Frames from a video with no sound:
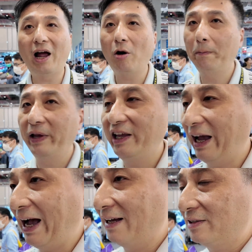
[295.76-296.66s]

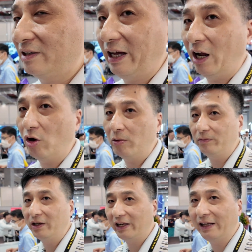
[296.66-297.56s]
LBS.
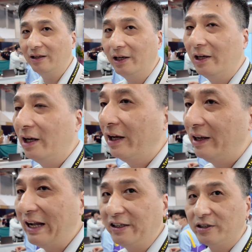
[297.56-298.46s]

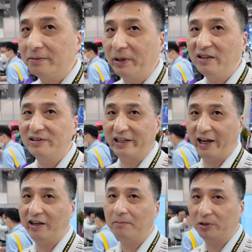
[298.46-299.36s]
Laser beam
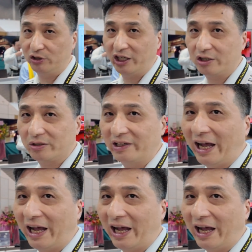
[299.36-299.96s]
scanning projection.